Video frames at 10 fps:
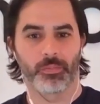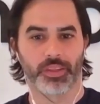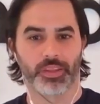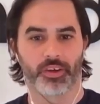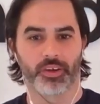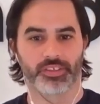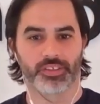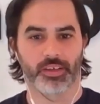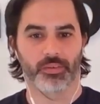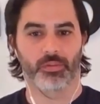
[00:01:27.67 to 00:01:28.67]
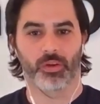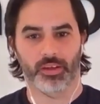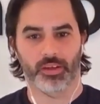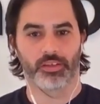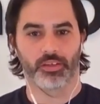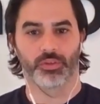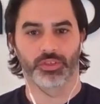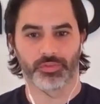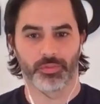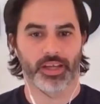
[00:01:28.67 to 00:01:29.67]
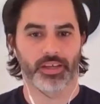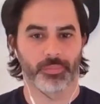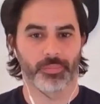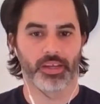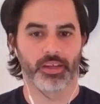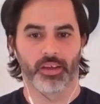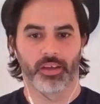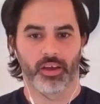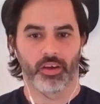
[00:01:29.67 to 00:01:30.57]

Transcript: But there is, like, inclusive of my company,